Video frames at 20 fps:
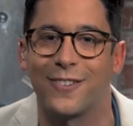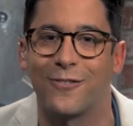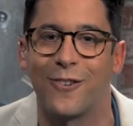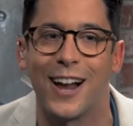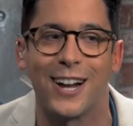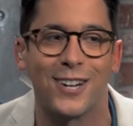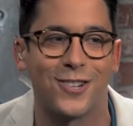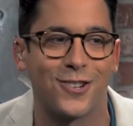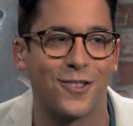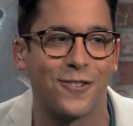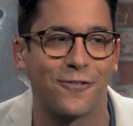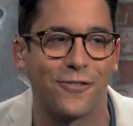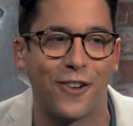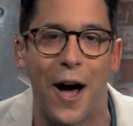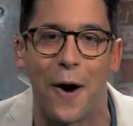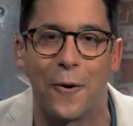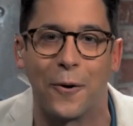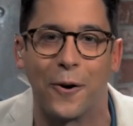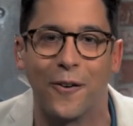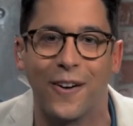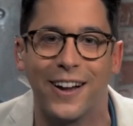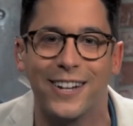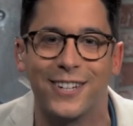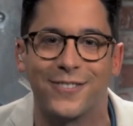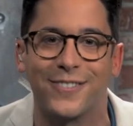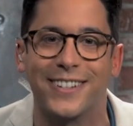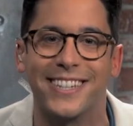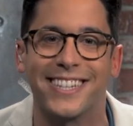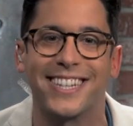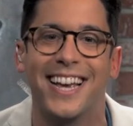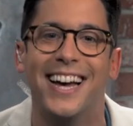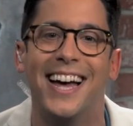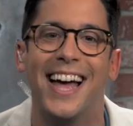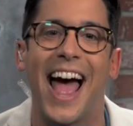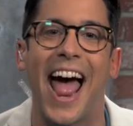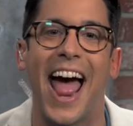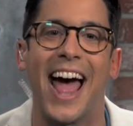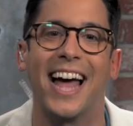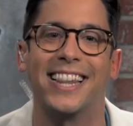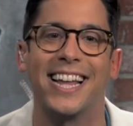arrange the flower arrangements
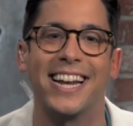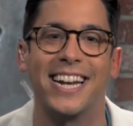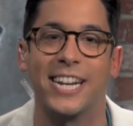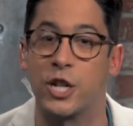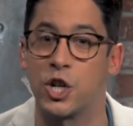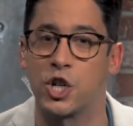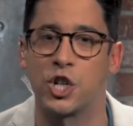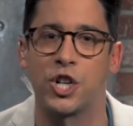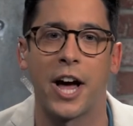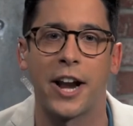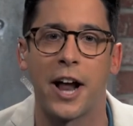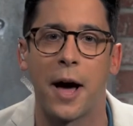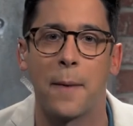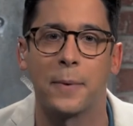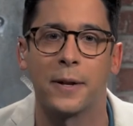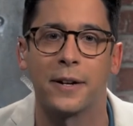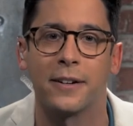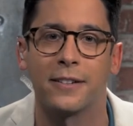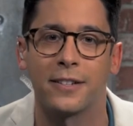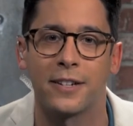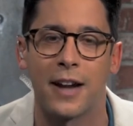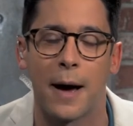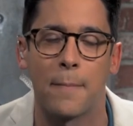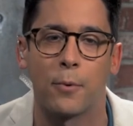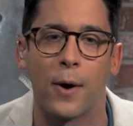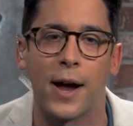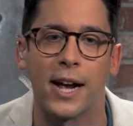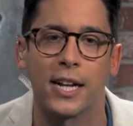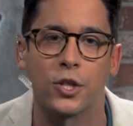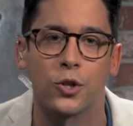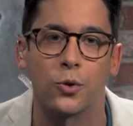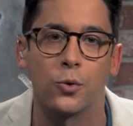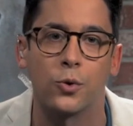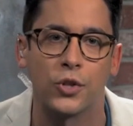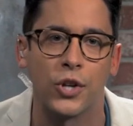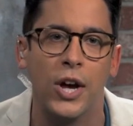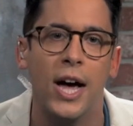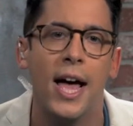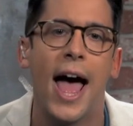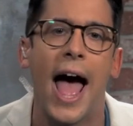and they need to shut up and stop praying in
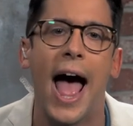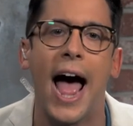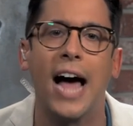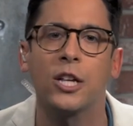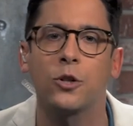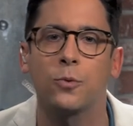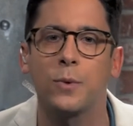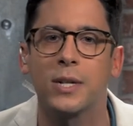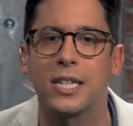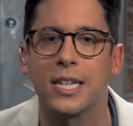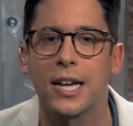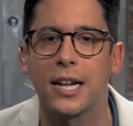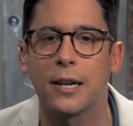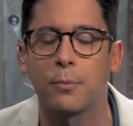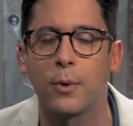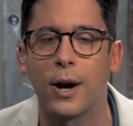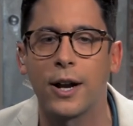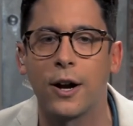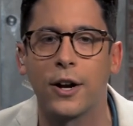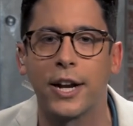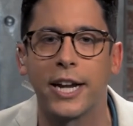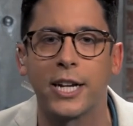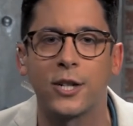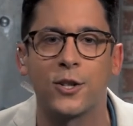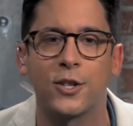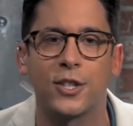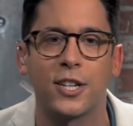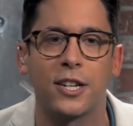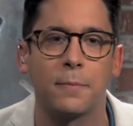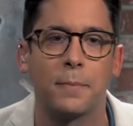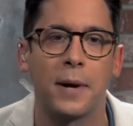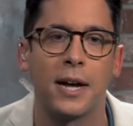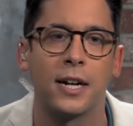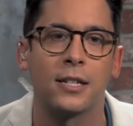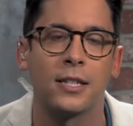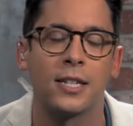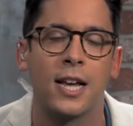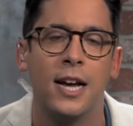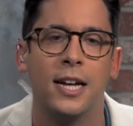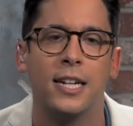schools. As we celebrate our nation's
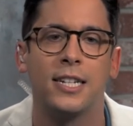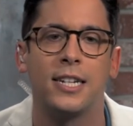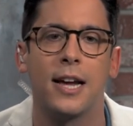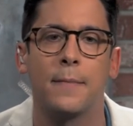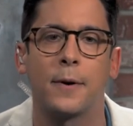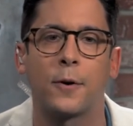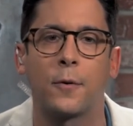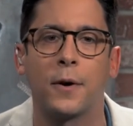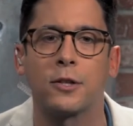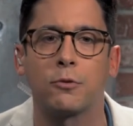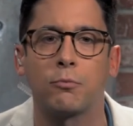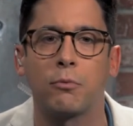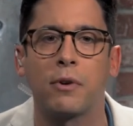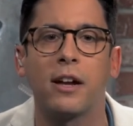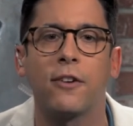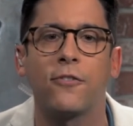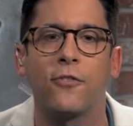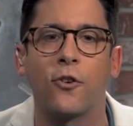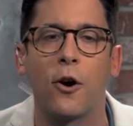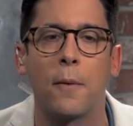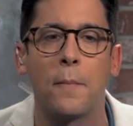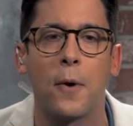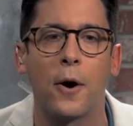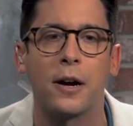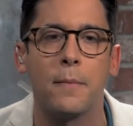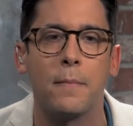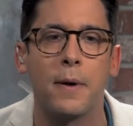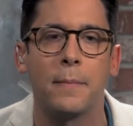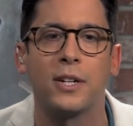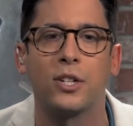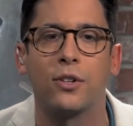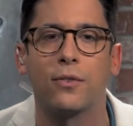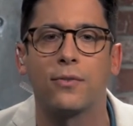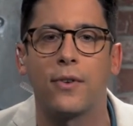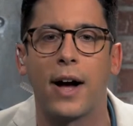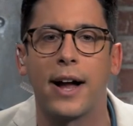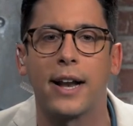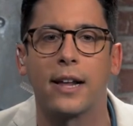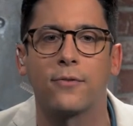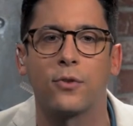independence, Democrats reaffirm our commitment to
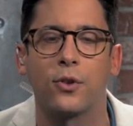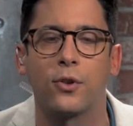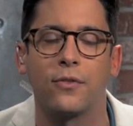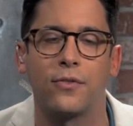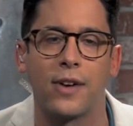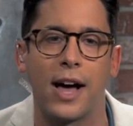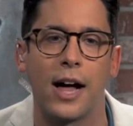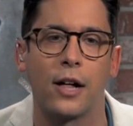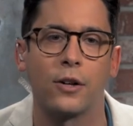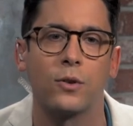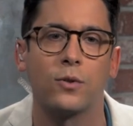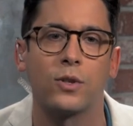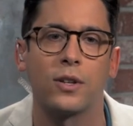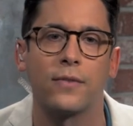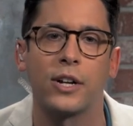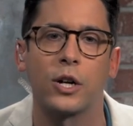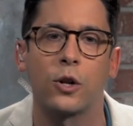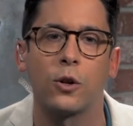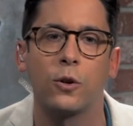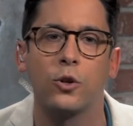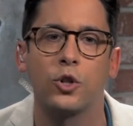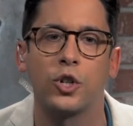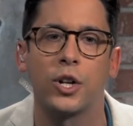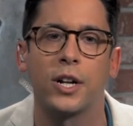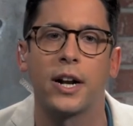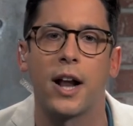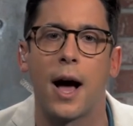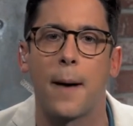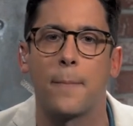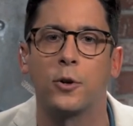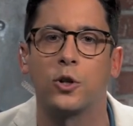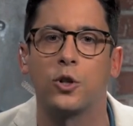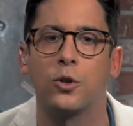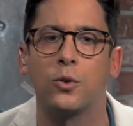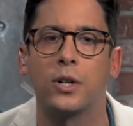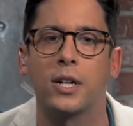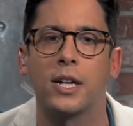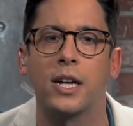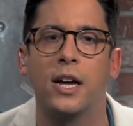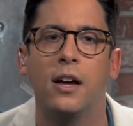fighting for the values of inclusion and
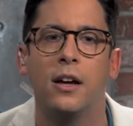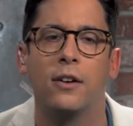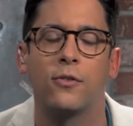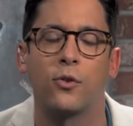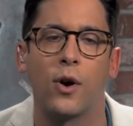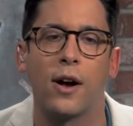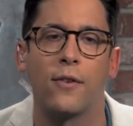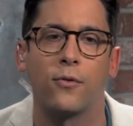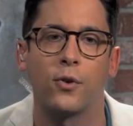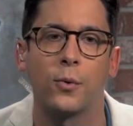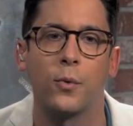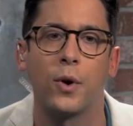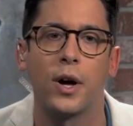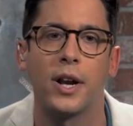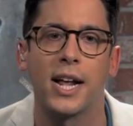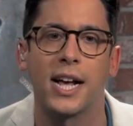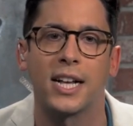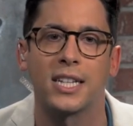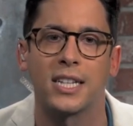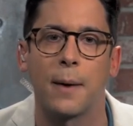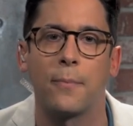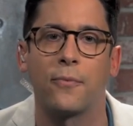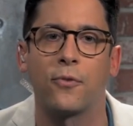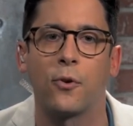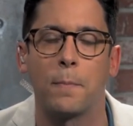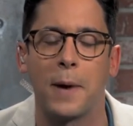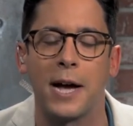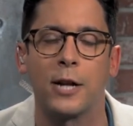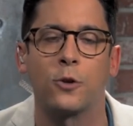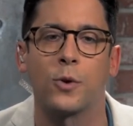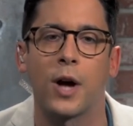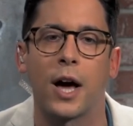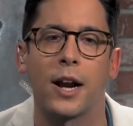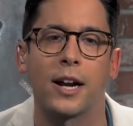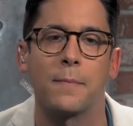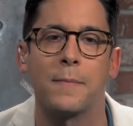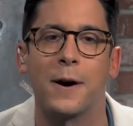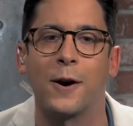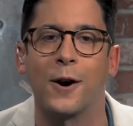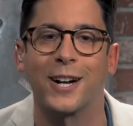opportunity for everyone except for
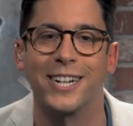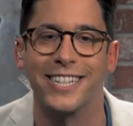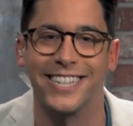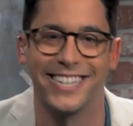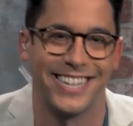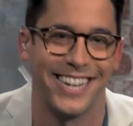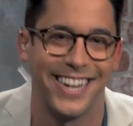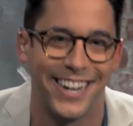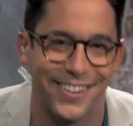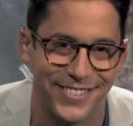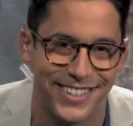patriotic Americans.